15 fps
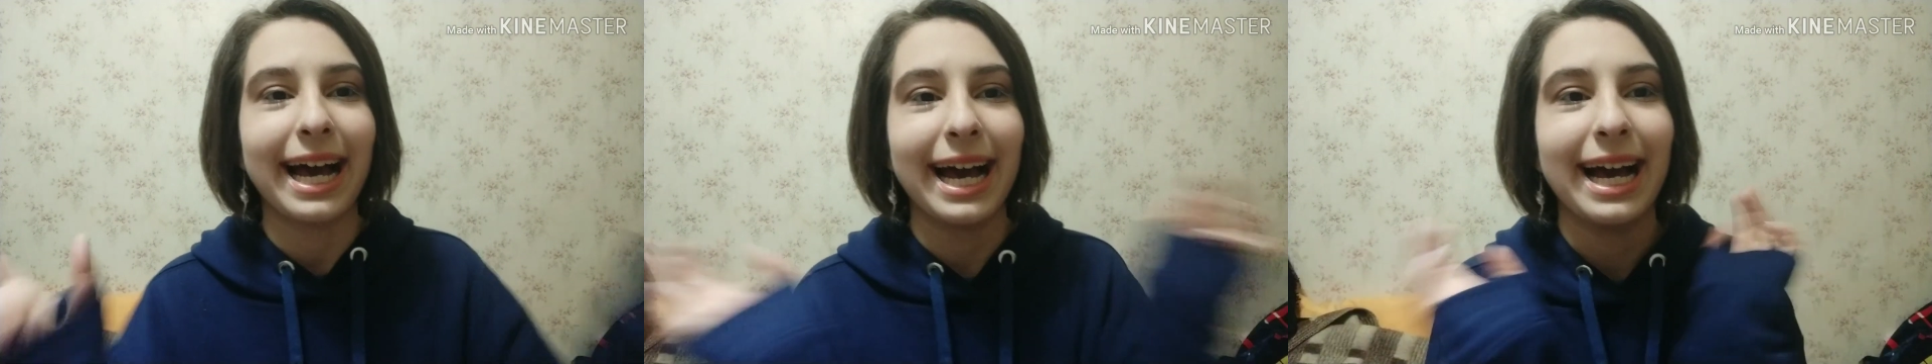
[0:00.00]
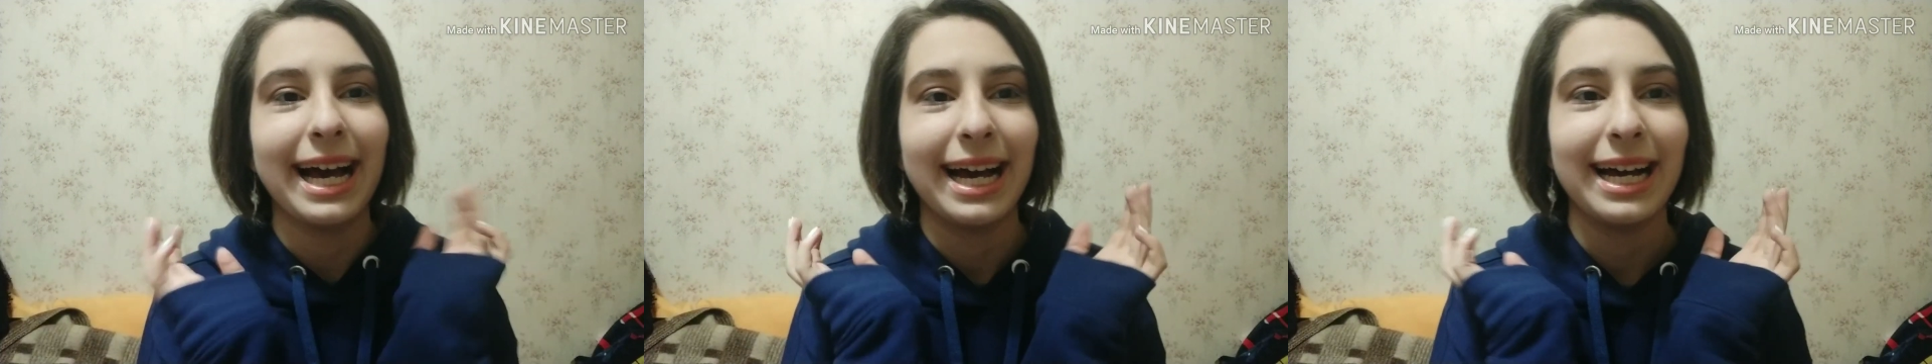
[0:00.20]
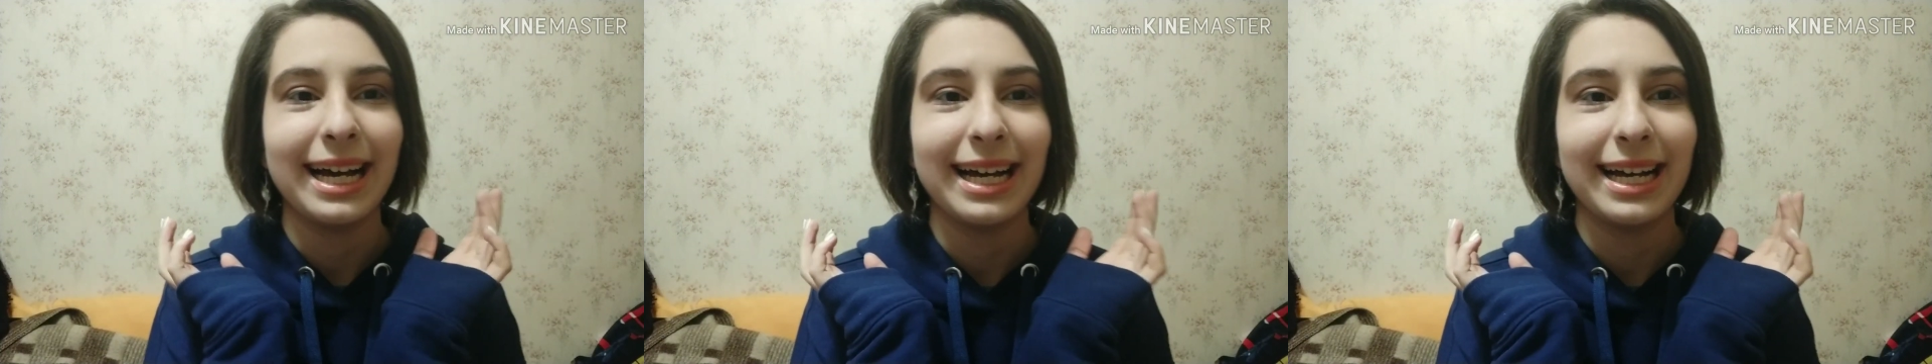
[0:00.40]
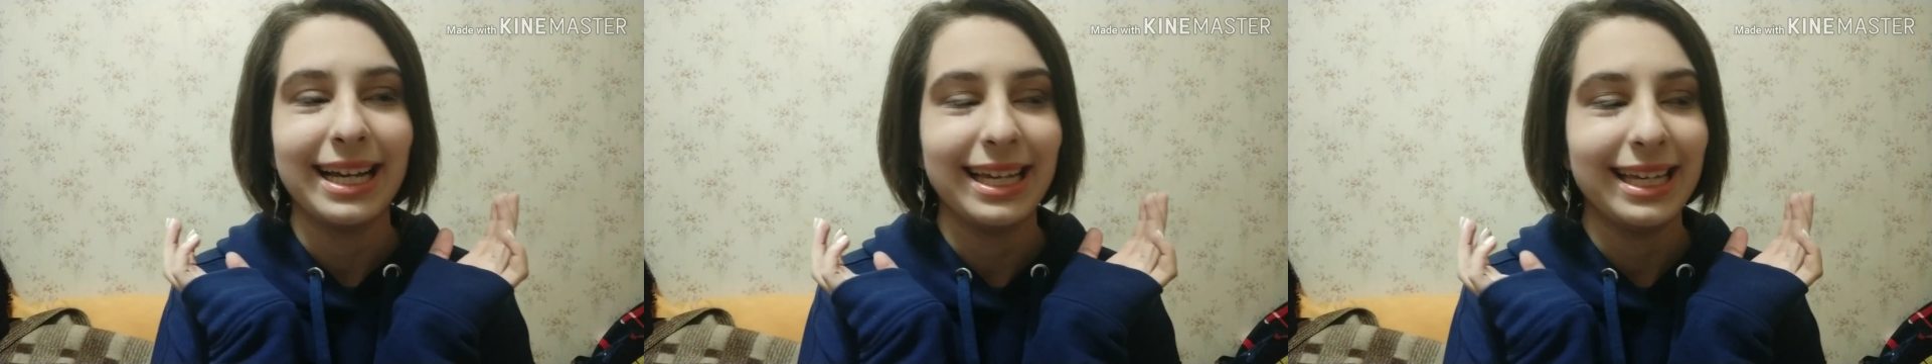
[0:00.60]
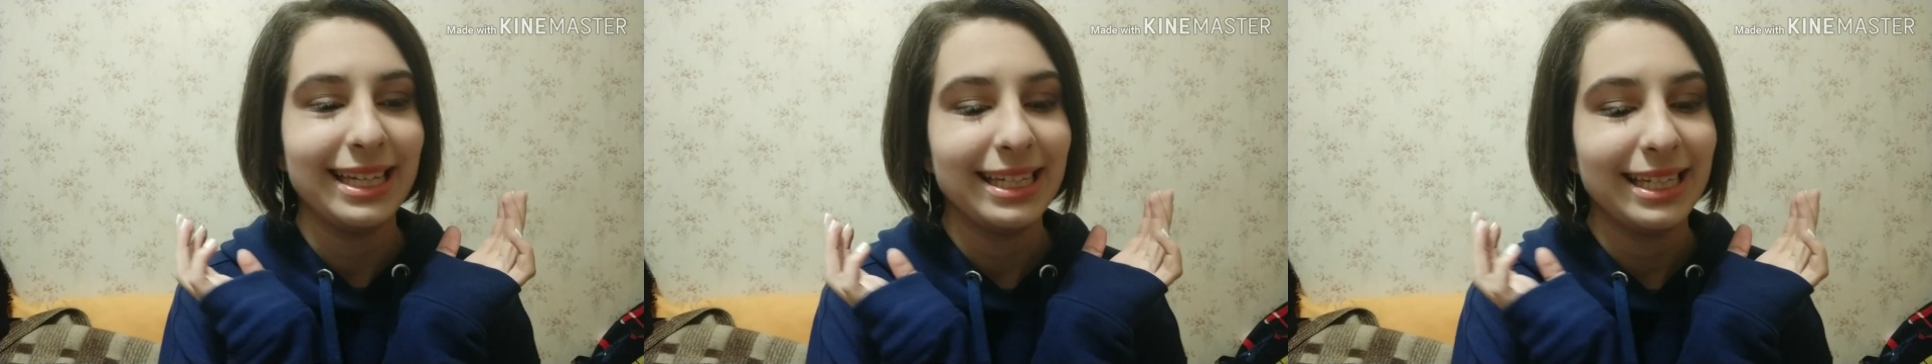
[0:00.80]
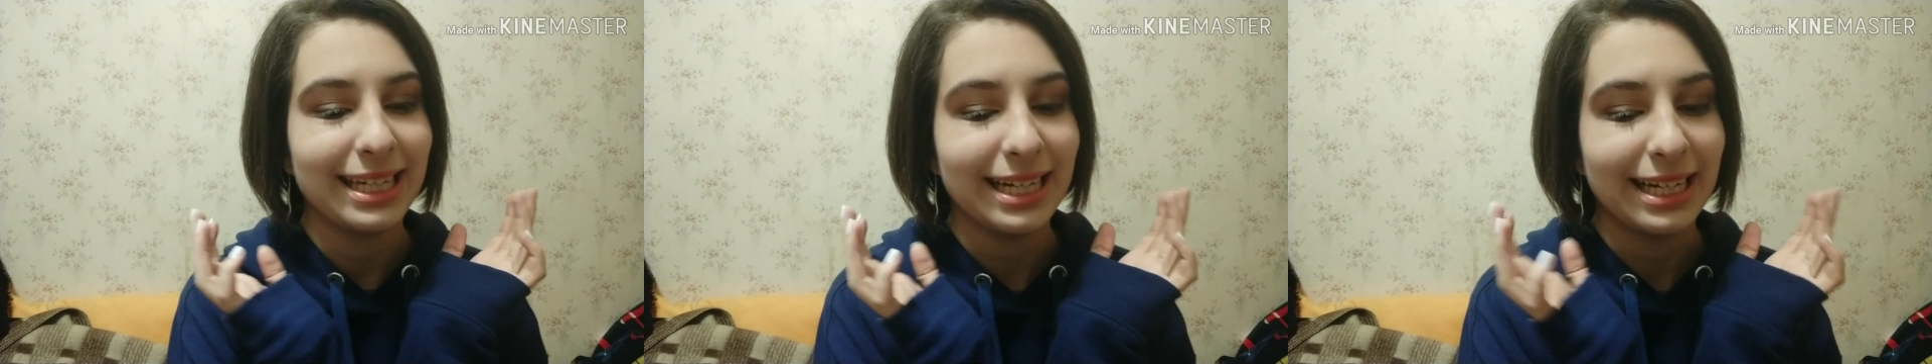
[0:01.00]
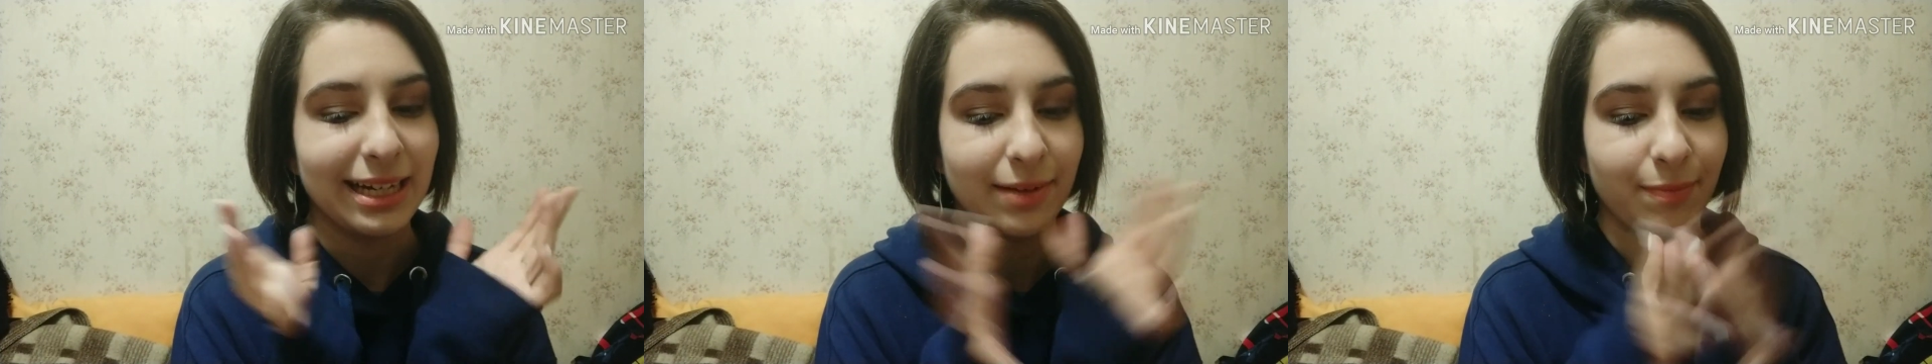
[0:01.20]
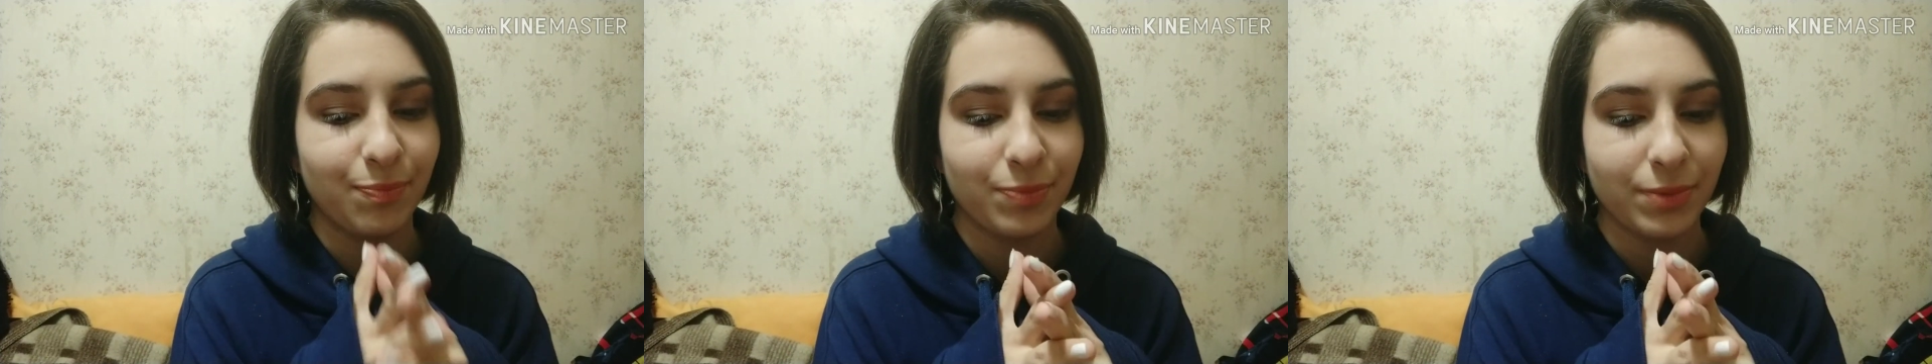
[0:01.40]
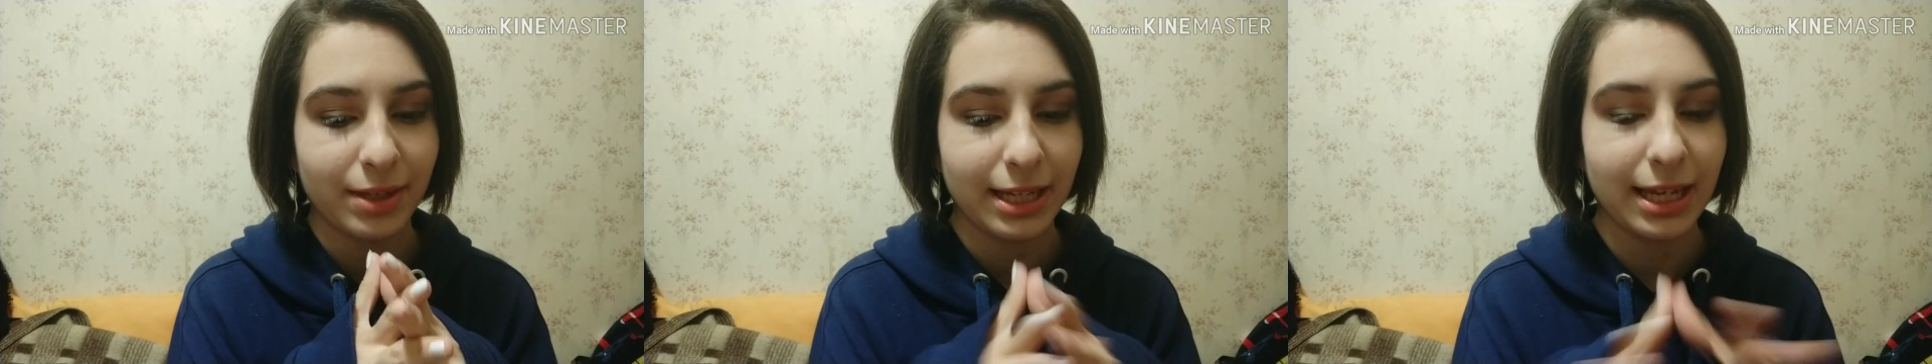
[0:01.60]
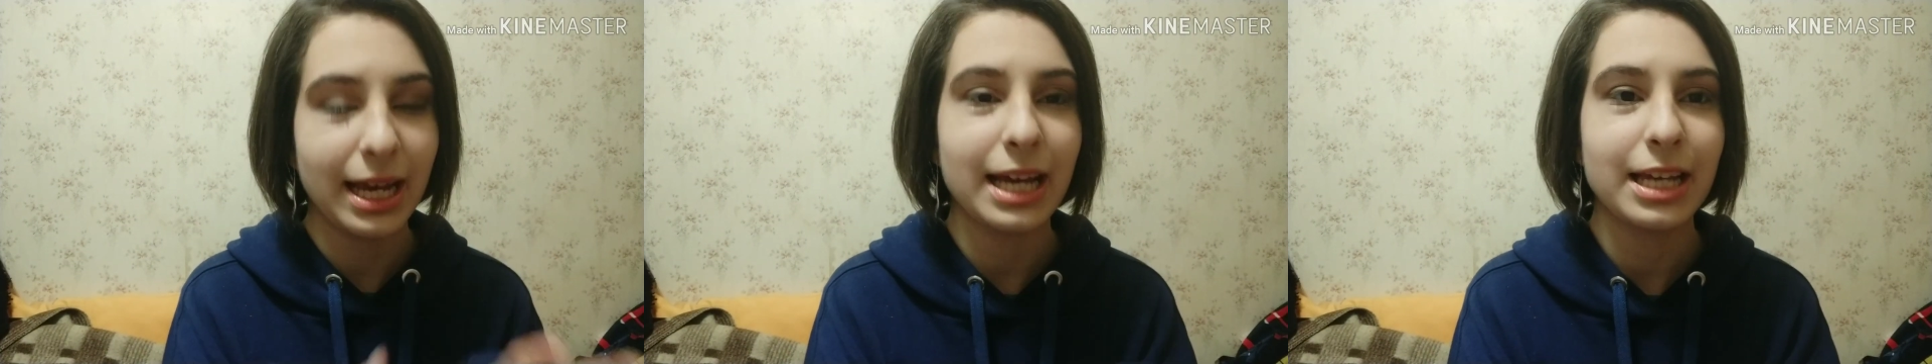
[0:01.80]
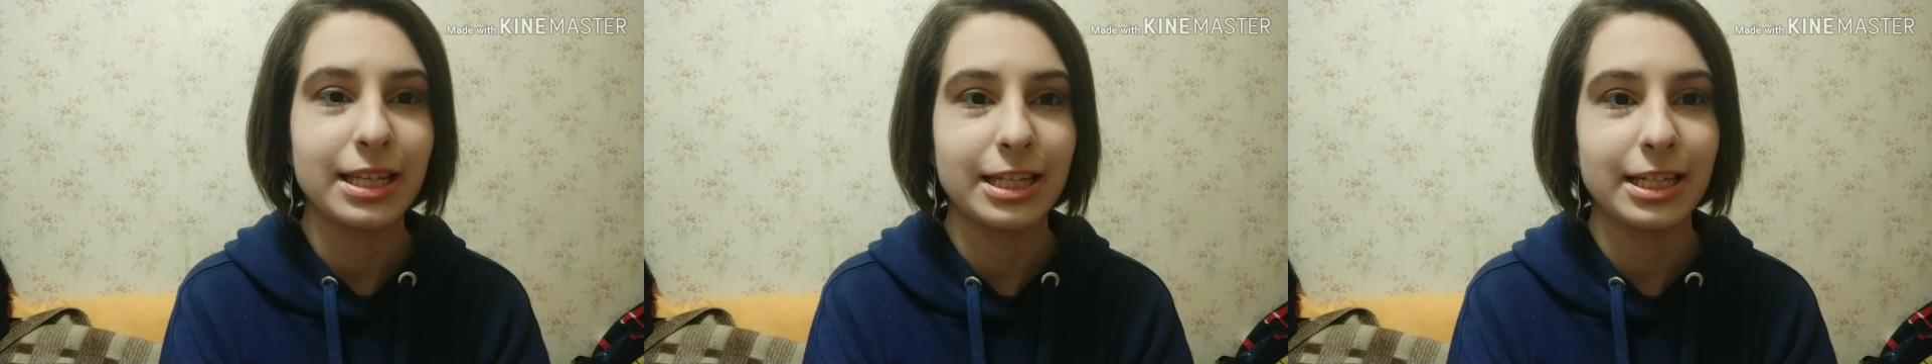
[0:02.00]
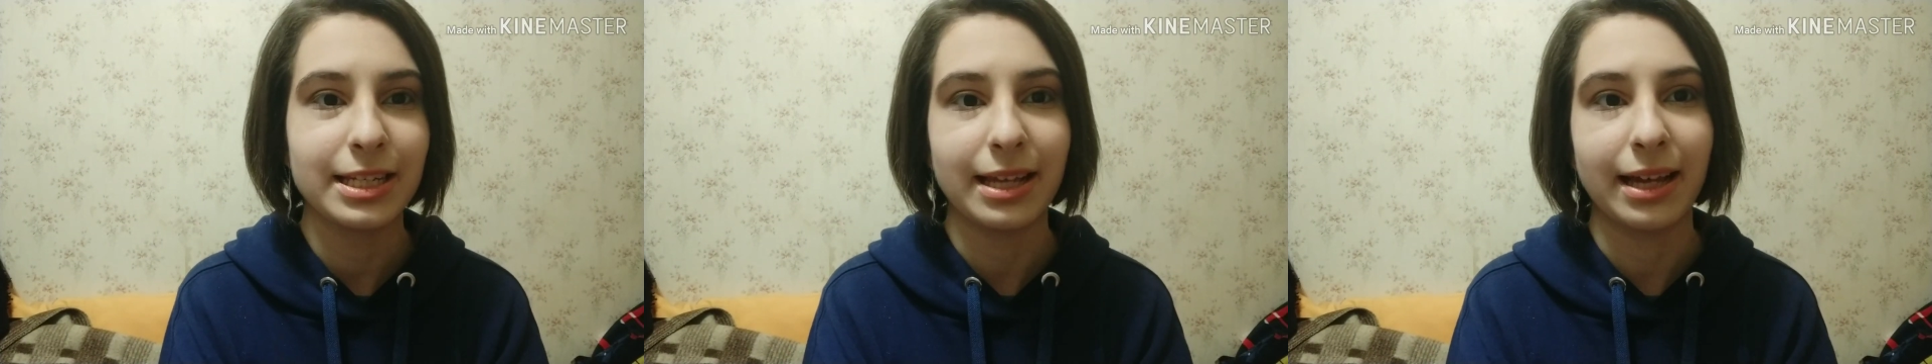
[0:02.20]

I just